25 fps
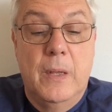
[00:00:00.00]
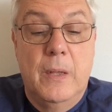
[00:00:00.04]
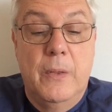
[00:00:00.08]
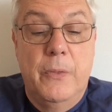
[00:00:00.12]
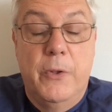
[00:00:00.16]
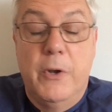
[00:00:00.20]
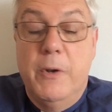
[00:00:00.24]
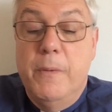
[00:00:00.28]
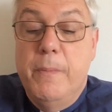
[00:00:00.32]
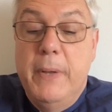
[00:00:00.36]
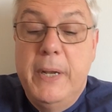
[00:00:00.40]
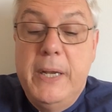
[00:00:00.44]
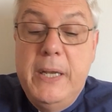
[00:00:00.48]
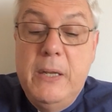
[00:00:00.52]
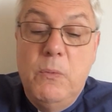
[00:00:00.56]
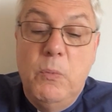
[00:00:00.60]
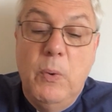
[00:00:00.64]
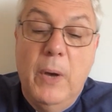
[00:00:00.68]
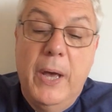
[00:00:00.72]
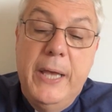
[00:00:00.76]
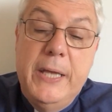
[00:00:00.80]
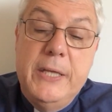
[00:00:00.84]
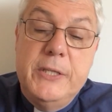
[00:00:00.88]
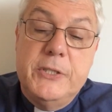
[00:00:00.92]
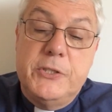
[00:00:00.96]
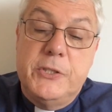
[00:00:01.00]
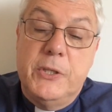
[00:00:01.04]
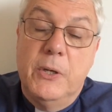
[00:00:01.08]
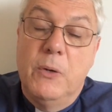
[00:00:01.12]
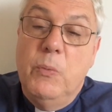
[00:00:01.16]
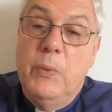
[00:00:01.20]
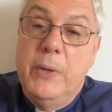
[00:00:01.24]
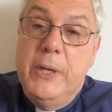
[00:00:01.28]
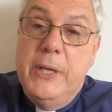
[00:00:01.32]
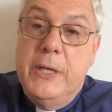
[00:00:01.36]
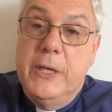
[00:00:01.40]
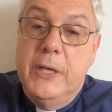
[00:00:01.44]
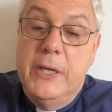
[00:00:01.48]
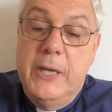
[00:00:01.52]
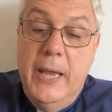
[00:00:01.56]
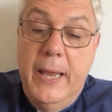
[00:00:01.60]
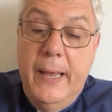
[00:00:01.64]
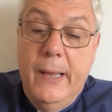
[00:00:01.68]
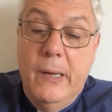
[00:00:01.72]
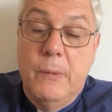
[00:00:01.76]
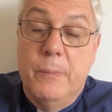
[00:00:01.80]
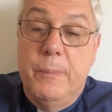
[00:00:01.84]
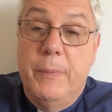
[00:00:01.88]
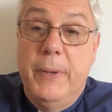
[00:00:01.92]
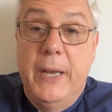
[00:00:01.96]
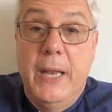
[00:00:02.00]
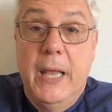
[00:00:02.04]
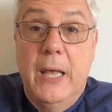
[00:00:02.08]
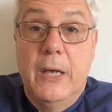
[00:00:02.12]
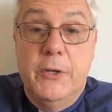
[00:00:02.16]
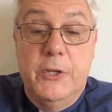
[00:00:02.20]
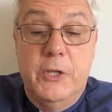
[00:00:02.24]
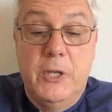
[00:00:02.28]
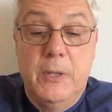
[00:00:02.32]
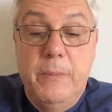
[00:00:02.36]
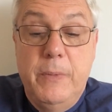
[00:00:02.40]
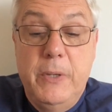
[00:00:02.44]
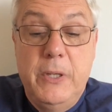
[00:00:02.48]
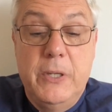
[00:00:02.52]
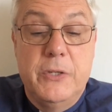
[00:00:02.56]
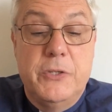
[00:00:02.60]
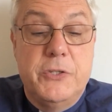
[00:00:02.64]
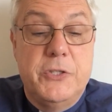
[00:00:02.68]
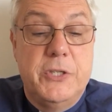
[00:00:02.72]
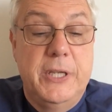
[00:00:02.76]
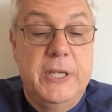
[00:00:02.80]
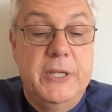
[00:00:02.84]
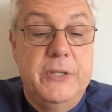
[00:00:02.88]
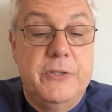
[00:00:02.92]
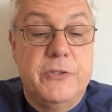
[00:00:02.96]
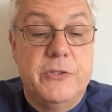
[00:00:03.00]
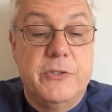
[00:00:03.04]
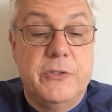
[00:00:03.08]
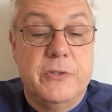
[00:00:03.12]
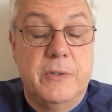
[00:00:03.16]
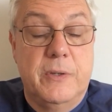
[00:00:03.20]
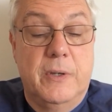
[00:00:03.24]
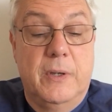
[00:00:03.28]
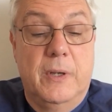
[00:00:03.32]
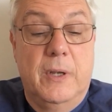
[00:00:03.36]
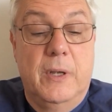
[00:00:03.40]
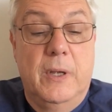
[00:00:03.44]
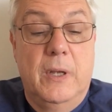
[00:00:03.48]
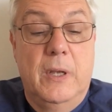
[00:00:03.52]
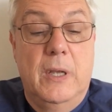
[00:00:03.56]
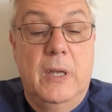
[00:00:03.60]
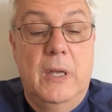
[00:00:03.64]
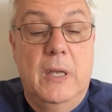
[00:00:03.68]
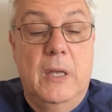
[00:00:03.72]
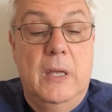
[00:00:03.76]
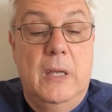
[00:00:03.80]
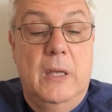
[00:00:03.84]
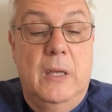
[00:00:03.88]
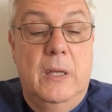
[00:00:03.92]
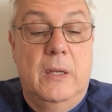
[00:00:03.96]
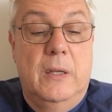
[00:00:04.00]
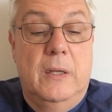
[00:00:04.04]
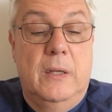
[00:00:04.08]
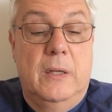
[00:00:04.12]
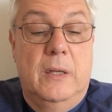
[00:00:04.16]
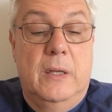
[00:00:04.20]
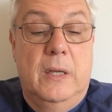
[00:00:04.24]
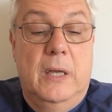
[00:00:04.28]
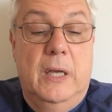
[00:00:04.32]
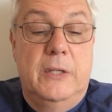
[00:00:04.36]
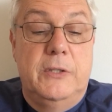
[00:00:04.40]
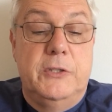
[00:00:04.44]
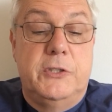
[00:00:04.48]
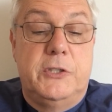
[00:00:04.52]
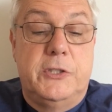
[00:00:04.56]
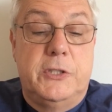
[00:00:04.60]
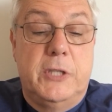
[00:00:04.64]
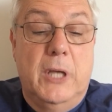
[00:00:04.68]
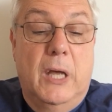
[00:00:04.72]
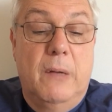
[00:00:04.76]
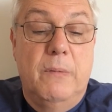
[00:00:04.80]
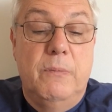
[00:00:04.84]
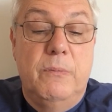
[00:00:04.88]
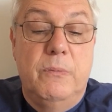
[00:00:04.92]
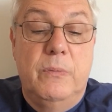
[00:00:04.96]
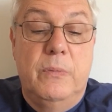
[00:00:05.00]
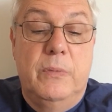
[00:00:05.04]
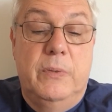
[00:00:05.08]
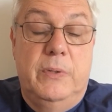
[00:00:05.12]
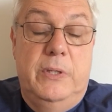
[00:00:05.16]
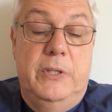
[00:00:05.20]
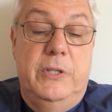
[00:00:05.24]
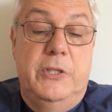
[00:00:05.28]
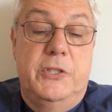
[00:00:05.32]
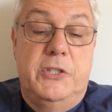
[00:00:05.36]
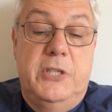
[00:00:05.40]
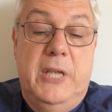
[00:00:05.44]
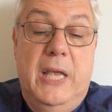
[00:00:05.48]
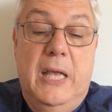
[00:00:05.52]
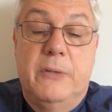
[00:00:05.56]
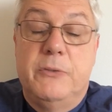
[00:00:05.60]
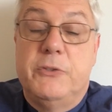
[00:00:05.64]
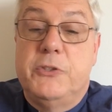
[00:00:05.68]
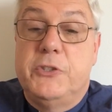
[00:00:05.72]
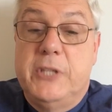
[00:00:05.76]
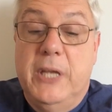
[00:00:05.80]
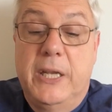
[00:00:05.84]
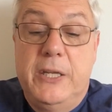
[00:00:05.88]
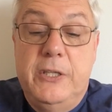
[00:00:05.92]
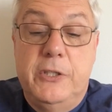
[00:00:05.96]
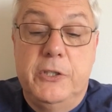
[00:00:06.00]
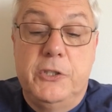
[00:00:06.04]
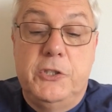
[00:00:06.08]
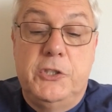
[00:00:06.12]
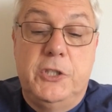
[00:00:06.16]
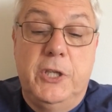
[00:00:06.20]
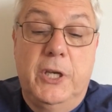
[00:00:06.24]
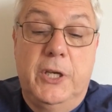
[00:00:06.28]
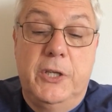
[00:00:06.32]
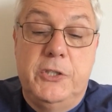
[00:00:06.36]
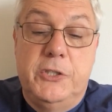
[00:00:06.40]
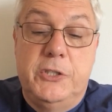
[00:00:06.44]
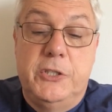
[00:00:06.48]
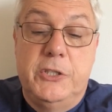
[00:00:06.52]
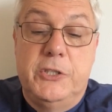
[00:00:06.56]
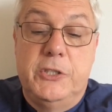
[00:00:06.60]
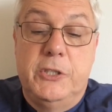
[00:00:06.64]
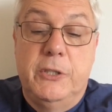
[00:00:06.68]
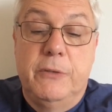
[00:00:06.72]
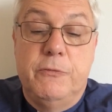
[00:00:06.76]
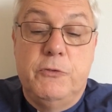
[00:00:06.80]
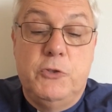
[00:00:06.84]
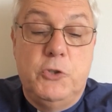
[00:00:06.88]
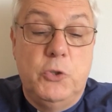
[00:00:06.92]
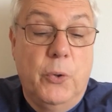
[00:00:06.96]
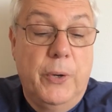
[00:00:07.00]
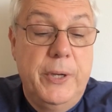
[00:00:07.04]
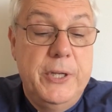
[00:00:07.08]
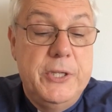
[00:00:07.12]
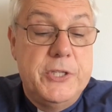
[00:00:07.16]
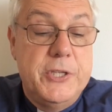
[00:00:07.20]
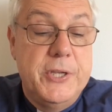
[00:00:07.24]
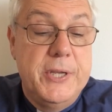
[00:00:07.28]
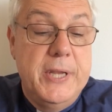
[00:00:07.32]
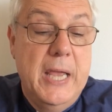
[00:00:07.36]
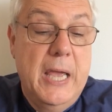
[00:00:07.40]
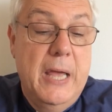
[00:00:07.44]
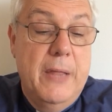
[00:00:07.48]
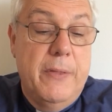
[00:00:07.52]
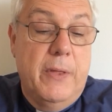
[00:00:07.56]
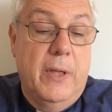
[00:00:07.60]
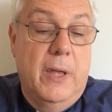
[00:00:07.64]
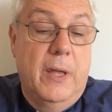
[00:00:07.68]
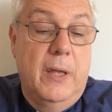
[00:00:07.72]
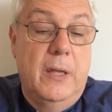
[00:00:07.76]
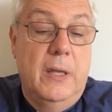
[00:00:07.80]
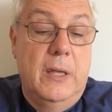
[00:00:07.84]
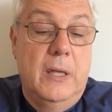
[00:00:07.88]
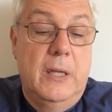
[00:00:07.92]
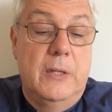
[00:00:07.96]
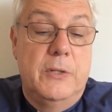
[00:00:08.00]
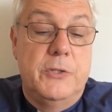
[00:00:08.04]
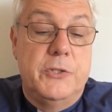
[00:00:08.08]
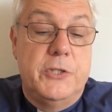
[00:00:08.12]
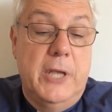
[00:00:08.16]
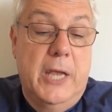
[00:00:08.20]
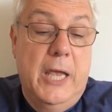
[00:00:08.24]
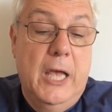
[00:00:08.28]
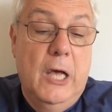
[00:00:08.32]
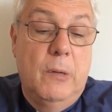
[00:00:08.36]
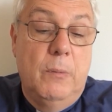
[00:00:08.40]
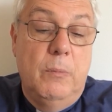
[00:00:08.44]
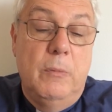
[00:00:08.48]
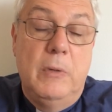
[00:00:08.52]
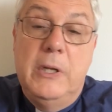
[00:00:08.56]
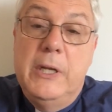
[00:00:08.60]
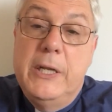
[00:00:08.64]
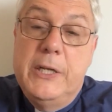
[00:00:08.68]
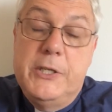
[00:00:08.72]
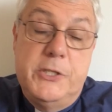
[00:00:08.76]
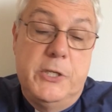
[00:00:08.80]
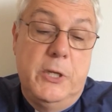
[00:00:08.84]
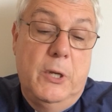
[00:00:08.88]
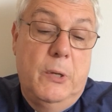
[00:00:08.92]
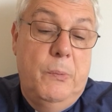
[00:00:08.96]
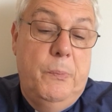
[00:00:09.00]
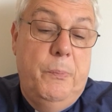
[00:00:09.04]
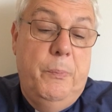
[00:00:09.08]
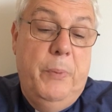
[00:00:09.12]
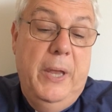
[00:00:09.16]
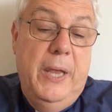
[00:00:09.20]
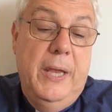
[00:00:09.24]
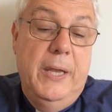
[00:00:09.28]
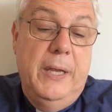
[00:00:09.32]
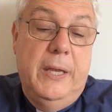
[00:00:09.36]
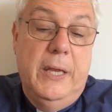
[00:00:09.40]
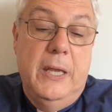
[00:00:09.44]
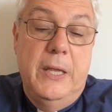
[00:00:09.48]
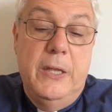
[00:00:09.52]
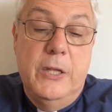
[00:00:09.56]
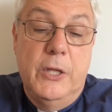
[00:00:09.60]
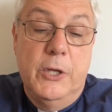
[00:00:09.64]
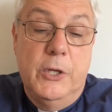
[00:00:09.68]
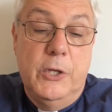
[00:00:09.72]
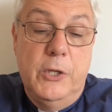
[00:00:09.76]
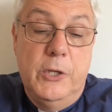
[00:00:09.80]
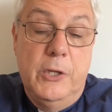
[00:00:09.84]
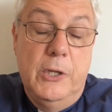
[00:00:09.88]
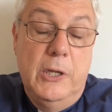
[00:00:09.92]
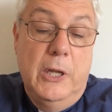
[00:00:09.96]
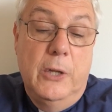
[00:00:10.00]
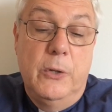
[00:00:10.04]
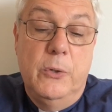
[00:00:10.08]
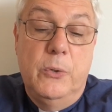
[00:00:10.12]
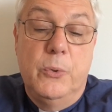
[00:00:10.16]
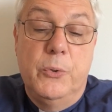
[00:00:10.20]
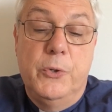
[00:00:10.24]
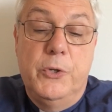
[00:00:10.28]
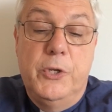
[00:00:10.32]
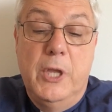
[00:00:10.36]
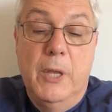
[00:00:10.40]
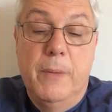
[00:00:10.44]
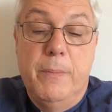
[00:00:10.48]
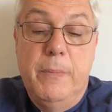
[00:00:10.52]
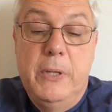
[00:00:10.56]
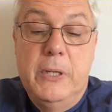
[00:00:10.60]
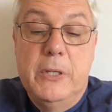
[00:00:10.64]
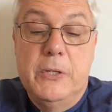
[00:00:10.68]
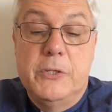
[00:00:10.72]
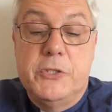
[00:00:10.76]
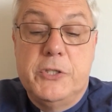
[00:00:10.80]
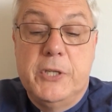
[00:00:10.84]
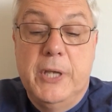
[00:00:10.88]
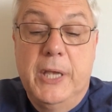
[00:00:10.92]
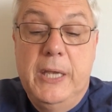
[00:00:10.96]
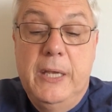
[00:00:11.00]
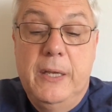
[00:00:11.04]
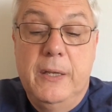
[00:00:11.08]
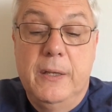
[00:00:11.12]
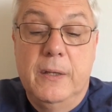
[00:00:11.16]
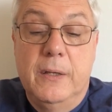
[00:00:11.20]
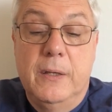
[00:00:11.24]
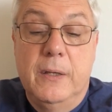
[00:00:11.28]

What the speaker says: There are many ways that we can help in our communities. And some in the town centre churches have joined together to help litter pick in the local community.